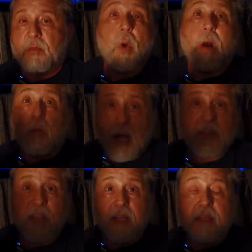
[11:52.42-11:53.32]
well, I'll
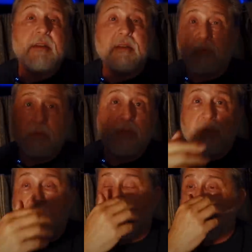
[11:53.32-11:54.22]
tell it and
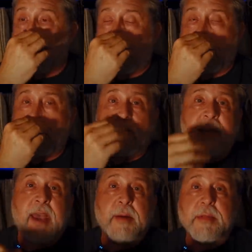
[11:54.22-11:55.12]
you tell me what you
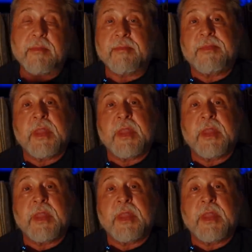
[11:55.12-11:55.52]
think happened.